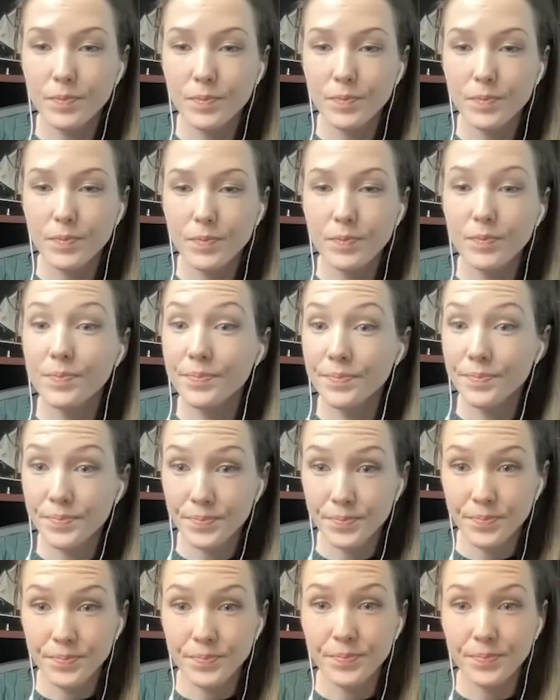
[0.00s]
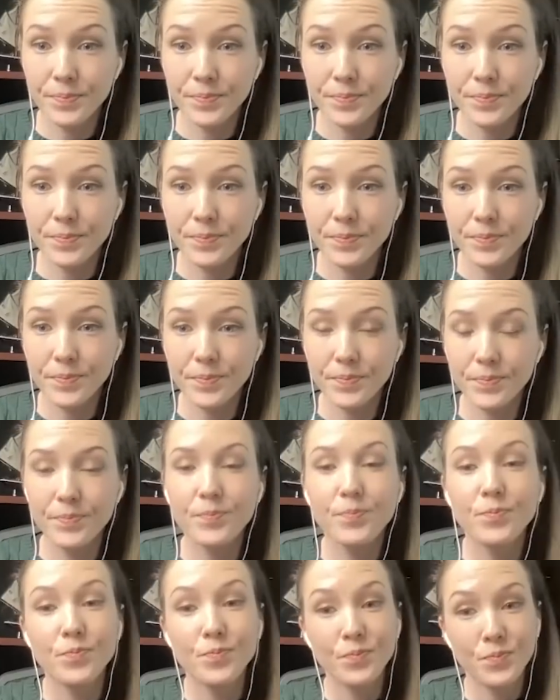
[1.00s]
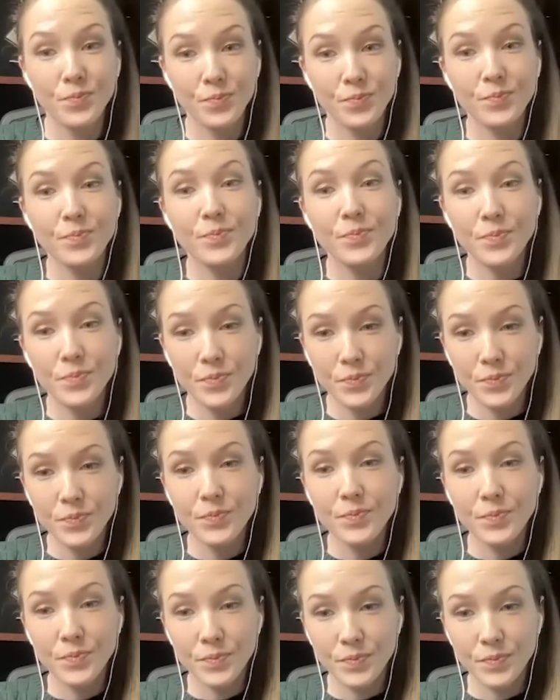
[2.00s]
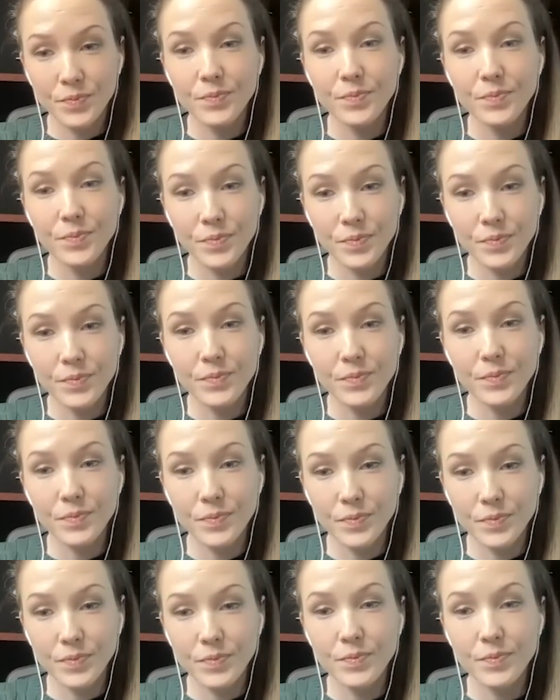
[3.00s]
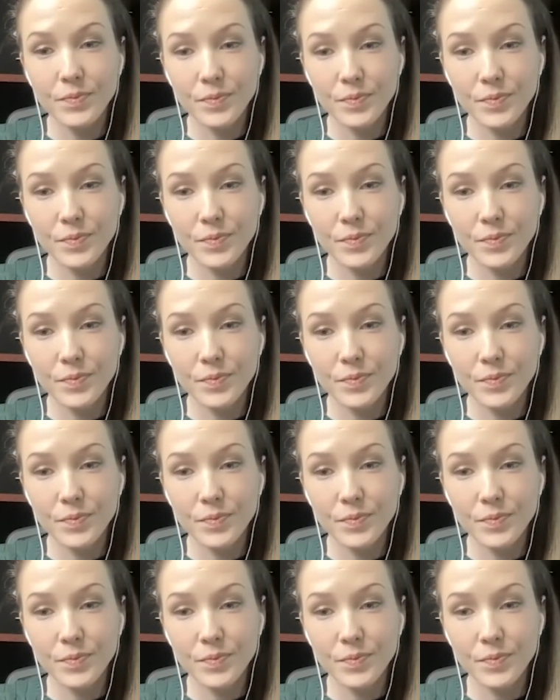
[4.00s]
[no speech]